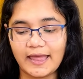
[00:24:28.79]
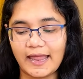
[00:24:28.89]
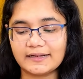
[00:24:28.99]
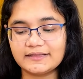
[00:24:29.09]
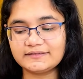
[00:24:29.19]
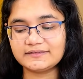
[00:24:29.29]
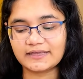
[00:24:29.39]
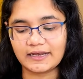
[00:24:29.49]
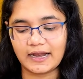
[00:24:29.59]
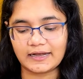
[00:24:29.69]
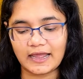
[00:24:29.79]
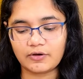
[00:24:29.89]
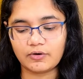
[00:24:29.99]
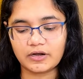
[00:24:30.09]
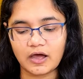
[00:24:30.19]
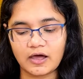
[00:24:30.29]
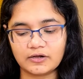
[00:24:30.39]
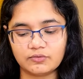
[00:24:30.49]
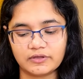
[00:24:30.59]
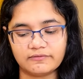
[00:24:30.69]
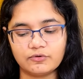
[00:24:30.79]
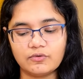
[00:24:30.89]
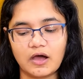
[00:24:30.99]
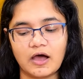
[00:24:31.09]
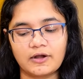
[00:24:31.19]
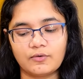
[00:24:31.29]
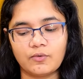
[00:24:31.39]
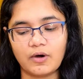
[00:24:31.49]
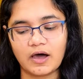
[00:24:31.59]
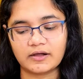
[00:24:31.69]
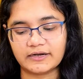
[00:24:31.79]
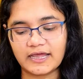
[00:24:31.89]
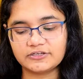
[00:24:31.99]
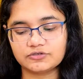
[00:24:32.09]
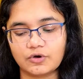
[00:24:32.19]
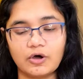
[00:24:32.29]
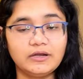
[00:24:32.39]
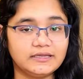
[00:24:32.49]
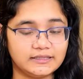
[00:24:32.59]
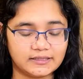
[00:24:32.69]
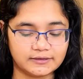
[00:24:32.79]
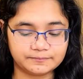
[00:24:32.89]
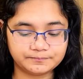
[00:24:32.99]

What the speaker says: and this can attack on R to give you ROR dash or ether.